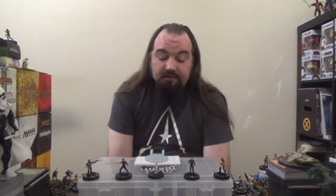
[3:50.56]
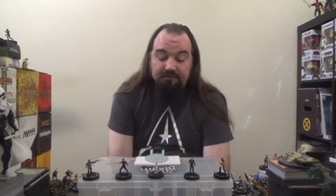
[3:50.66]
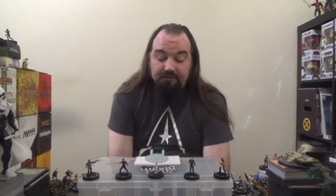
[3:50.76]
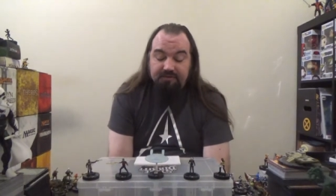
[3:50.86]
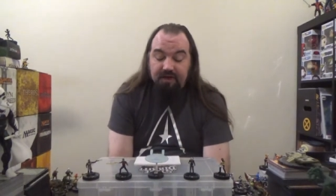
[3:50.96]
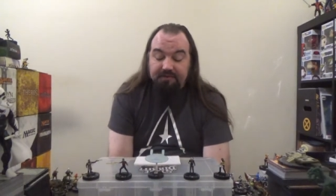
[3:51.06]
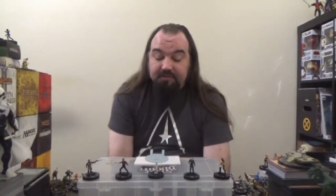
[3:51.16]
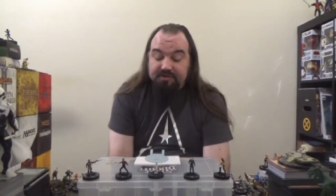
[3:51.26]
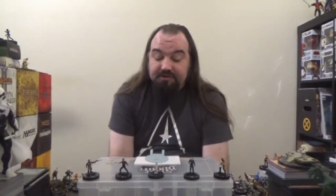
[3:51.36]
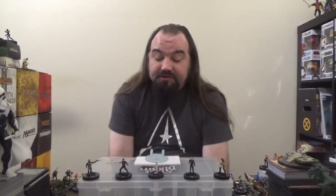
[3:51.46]
focusing on the
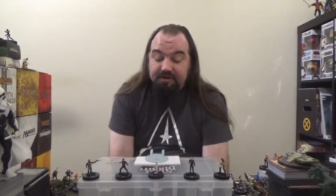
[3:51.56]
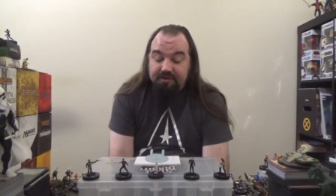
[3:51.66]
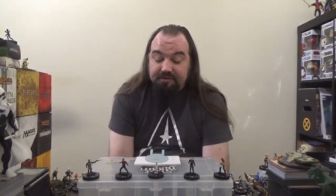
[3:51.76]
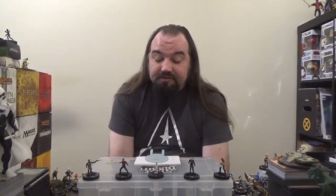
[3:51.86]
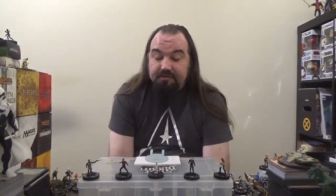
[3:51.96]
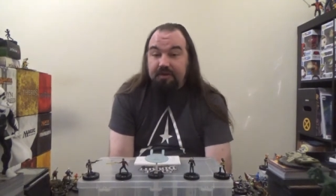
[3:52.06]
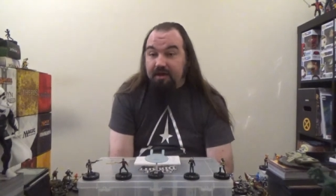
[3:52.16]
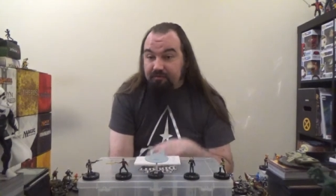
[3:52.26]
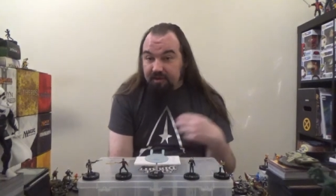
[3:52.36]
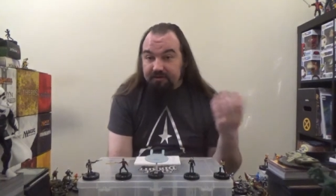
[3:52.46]
original series,
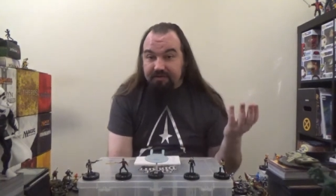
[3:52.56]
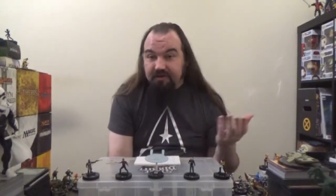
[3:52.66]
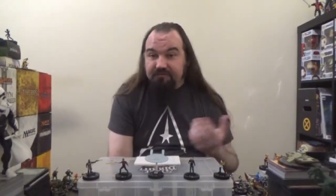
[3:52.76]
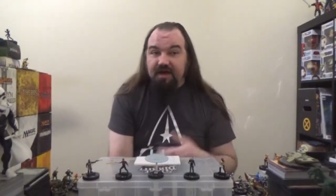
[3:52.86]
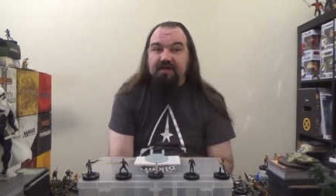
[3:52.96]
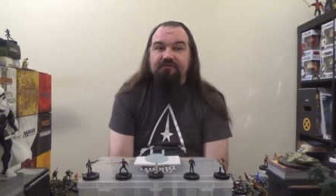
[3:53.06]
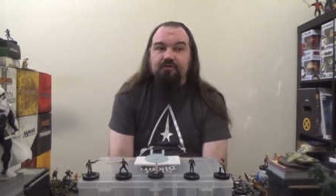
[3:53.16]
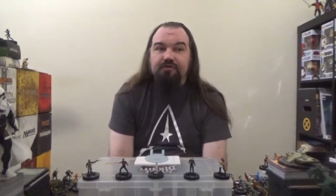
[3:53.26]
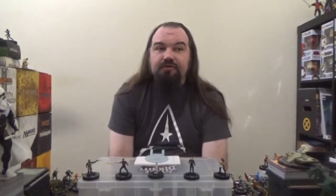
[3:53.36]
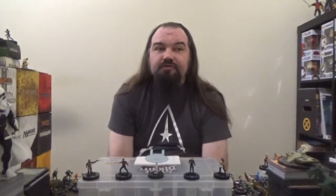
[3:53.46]
as well as a Fast
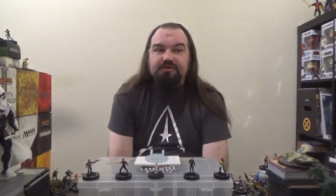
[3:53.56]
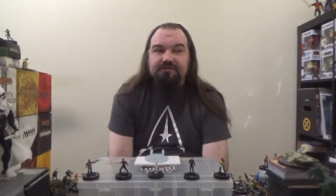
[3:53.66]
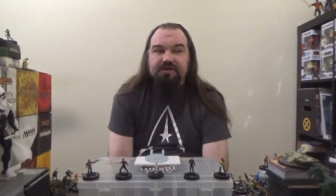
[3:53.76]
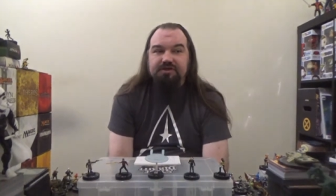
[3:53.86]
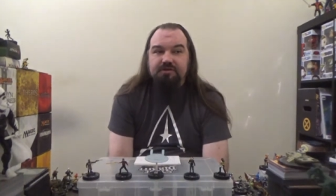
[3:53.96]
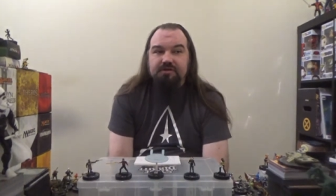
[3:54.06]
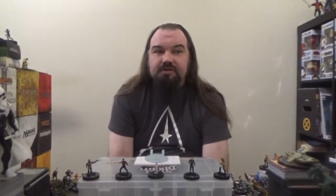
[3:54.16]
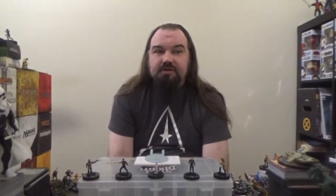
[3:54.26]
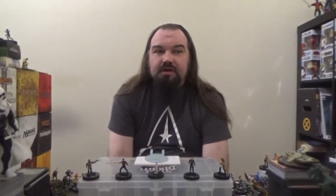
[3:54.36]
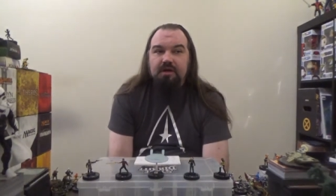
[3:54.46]
Forces, which featured
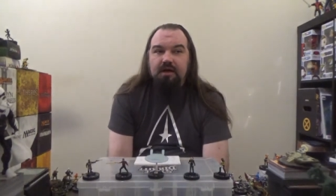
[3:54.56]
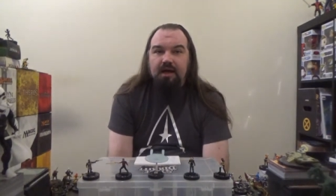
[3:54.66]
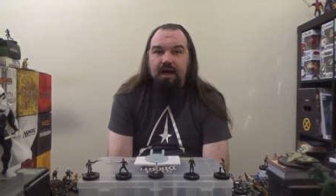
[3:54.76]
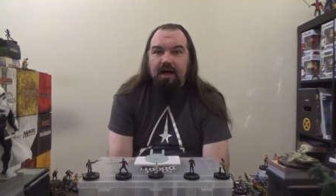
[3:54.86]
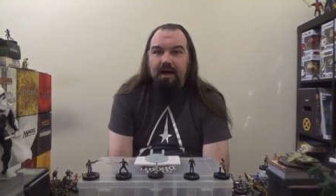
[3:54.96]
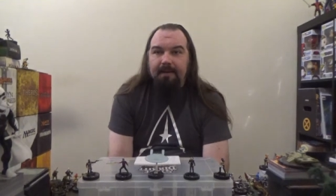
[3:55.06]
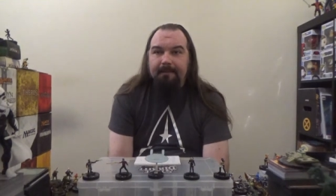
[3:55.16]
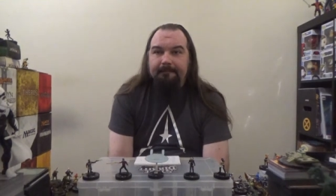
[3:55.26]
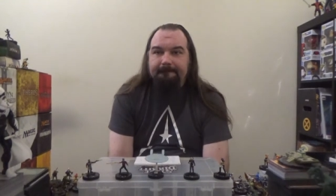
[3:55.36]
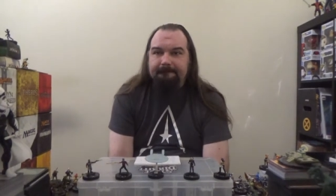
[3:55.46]
uh,
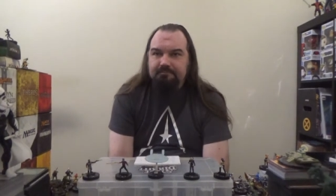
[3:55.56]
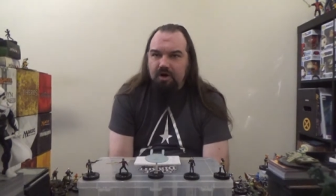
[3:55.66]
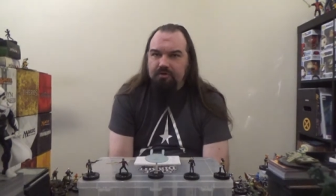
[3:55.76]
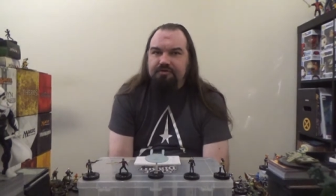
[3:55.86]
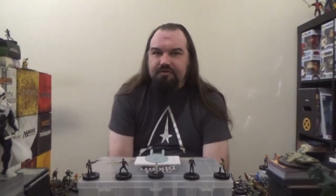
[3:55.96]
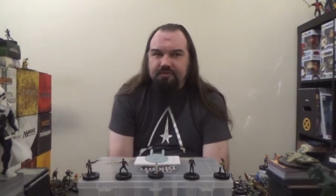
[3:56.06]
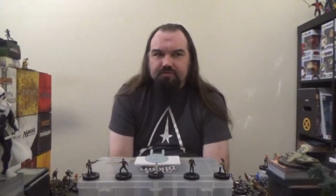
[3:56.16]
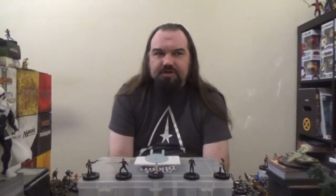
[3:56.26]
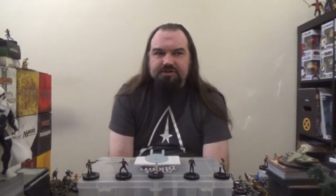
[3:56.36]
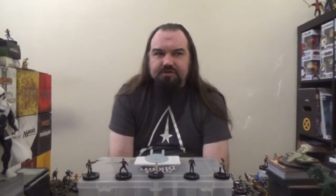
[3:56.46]
most of the
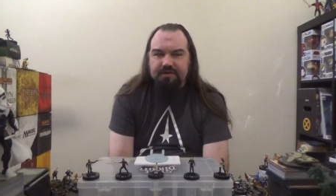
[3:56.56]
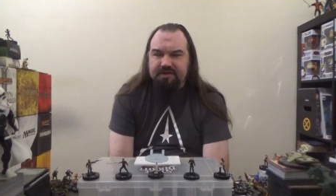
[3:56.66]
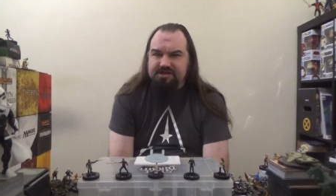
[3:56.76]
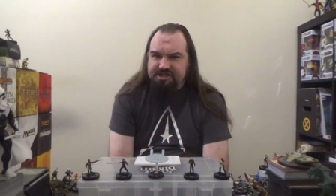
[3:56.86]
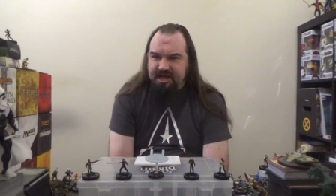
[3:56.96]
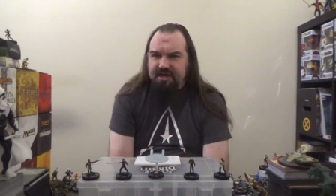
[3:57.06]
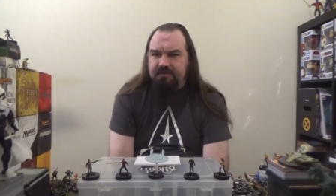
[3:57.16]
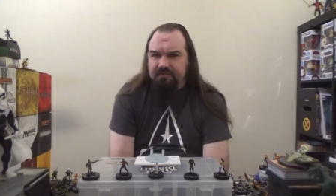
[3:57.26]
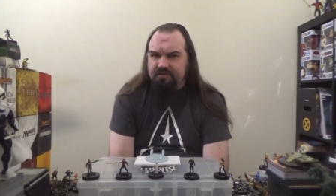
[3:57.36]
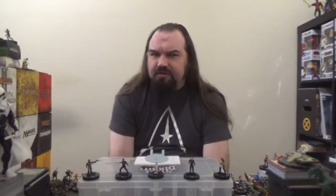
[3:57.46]
bridge crew. I think
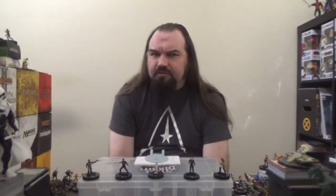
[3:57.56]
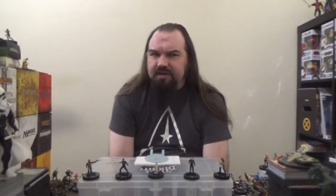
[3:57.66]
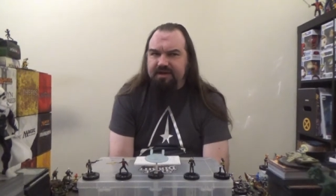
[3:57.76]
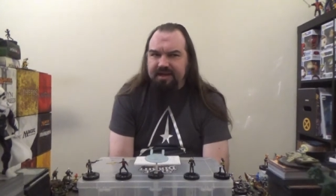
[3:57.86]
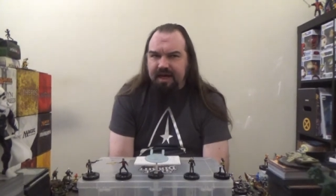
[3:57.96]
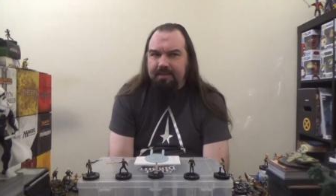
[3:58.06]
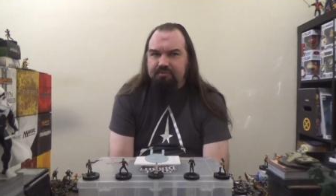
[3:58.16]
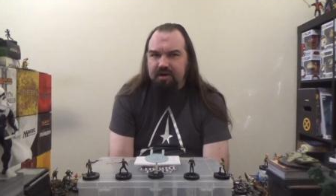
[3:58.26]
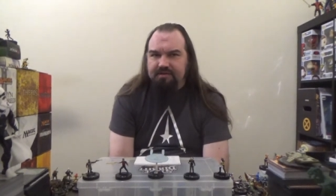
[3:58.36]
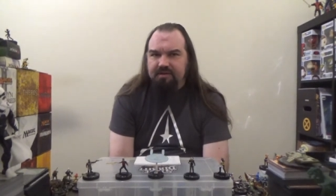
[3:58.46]
Chekhov was the only one not
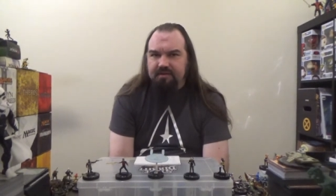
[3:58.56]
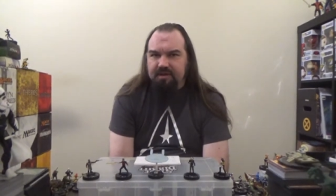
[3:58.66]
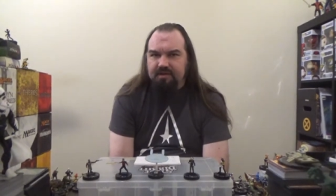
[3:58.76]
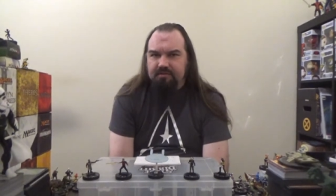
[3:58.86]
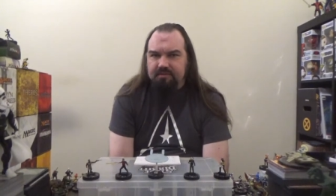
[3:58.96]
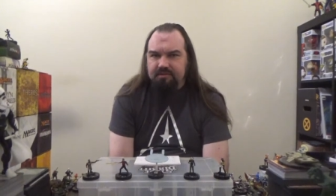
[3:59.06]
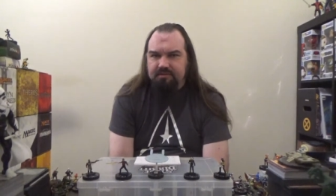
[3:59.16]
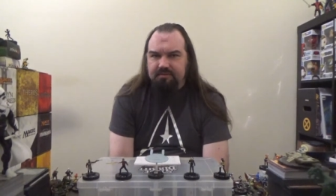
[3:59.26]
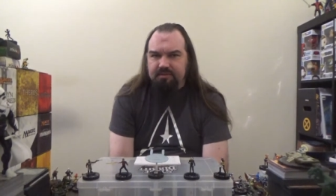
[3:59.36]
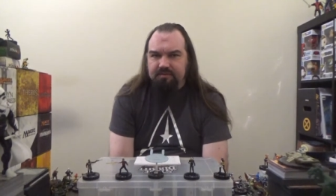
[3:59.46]
present in the
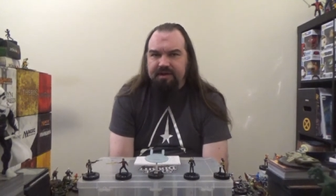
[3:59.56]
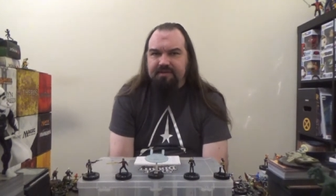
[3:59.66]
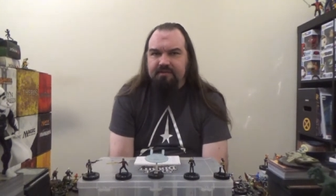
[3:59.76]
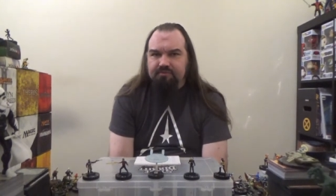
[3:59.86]
who isn't